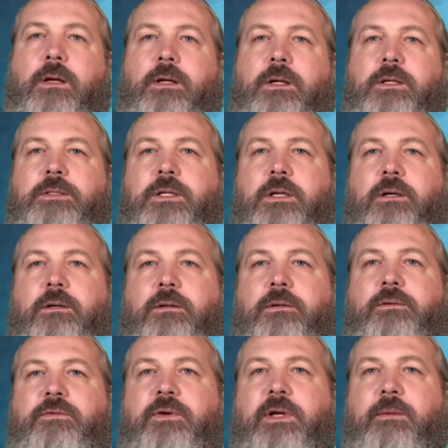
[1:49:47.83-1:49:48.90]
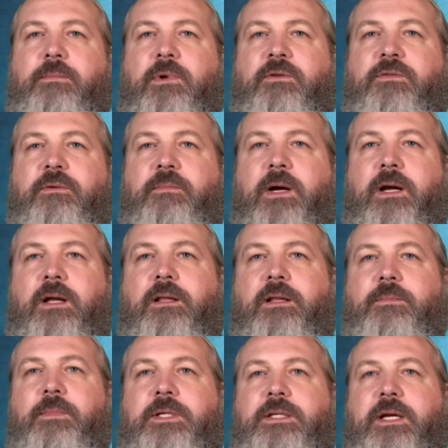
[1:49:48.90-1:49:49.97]
So forgive me for my
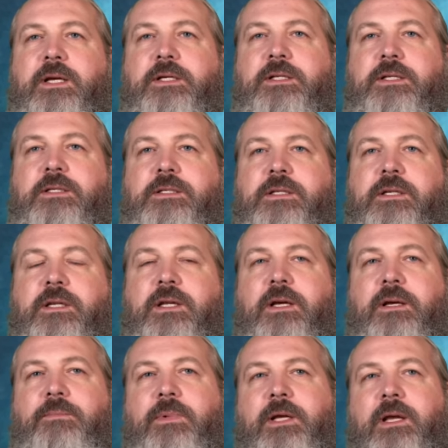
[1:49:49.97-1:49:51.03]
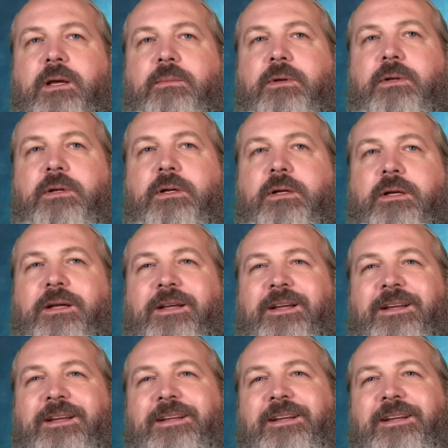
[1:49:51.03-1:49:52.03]
limitations in being able to